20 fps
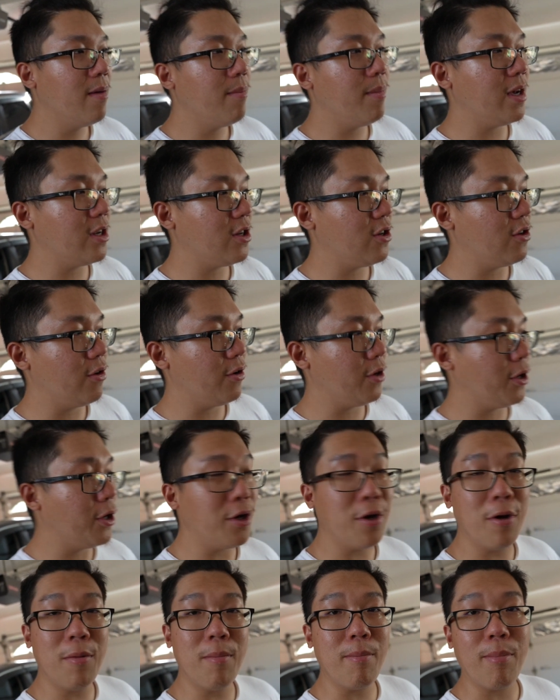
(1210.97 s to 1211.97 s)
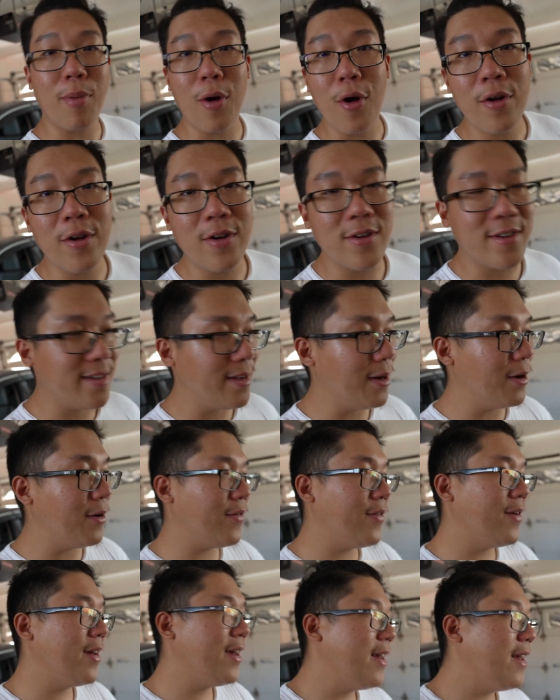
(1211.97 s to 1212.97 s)
Make sure you don't burn
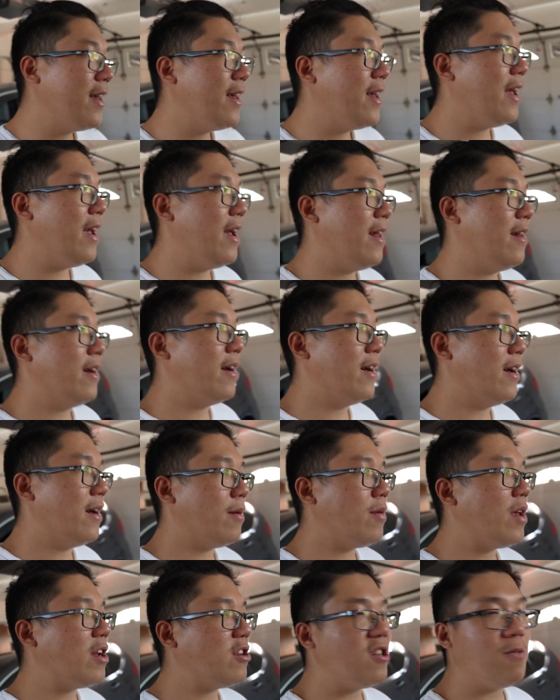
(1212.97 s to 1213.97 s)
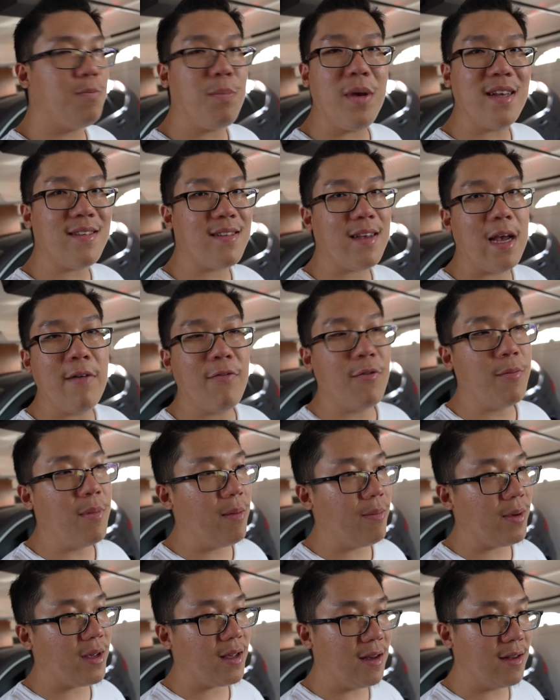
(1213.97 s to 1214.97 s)
yourself, and yeah, just be as careful,
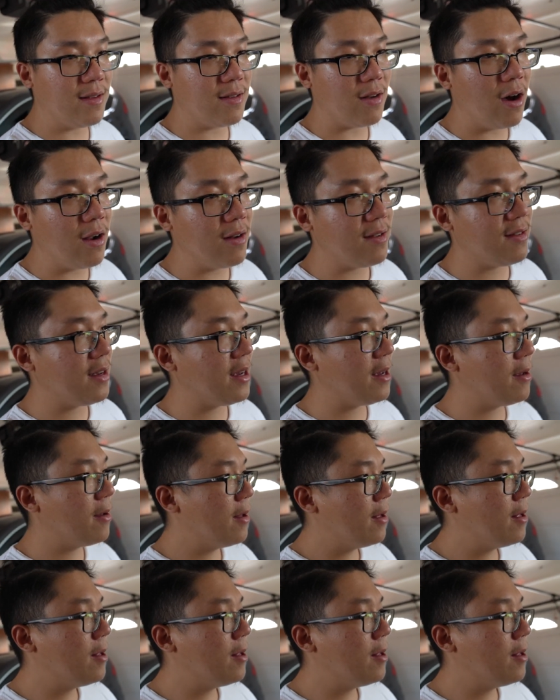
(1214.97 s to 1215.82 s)
man, because honestly,